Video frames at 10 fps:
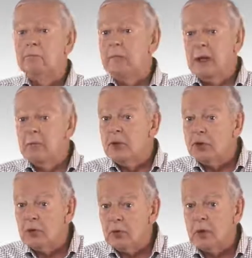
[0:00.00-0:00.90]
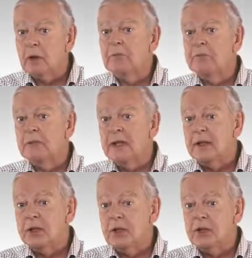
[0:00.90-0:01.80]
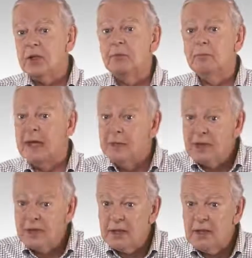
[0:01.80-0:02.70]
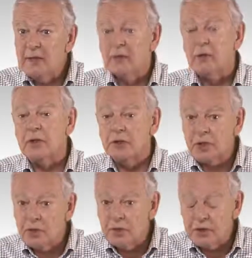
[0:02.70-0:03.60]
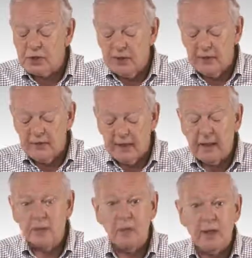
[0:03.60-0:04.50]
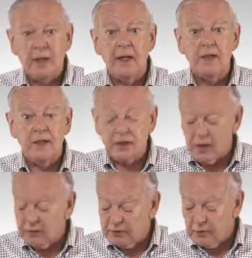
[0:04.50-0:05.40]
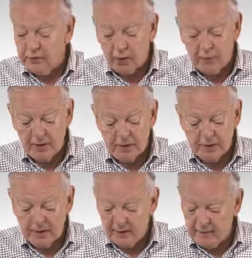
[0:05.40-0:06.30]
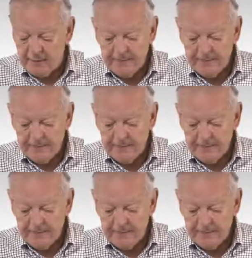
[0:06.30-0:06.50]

immature dentition, baby teeth or deciduous teeth, as well as adult or permanent teeth.